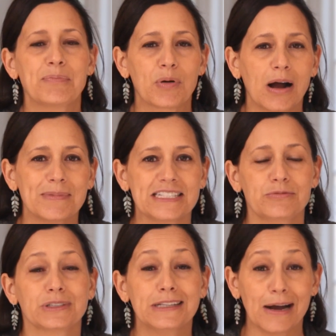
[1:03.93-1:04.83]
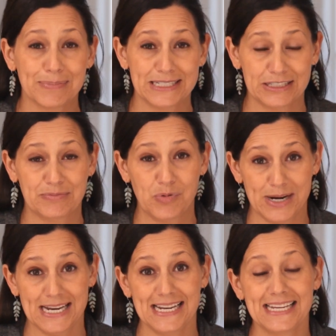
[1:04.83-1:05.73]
I promise you will not be disappointed.